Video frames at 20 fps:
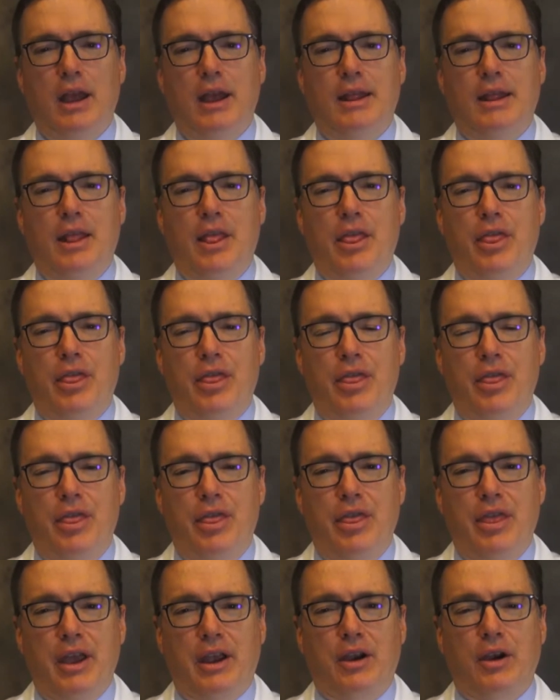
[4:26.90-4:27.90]

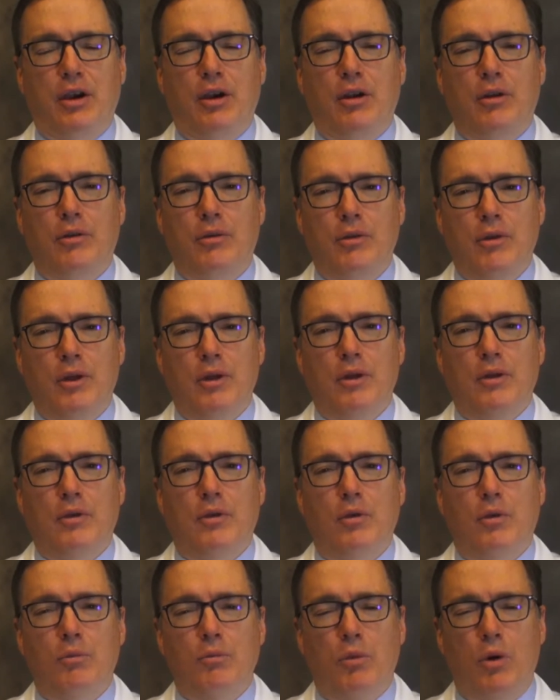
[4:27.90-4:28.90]
thicker,
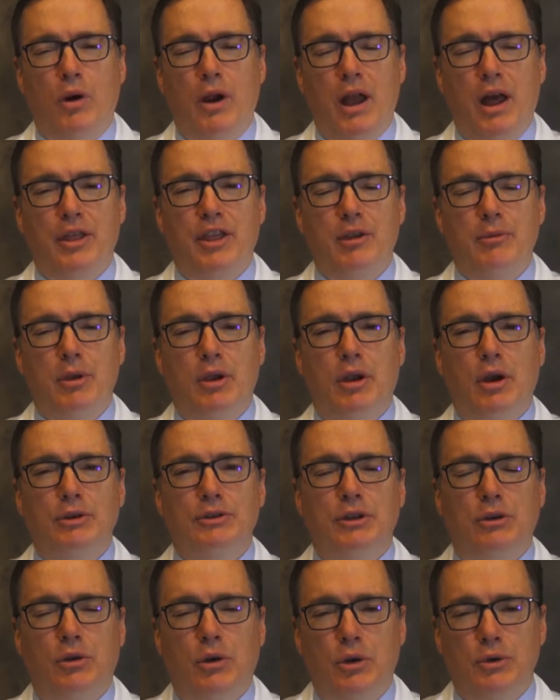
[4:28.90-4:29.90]
more healthy
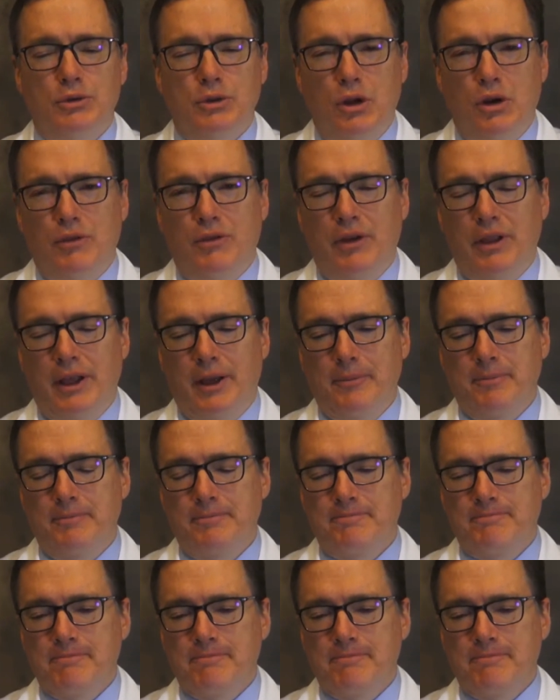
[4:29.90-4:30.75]
mucosa grows over them.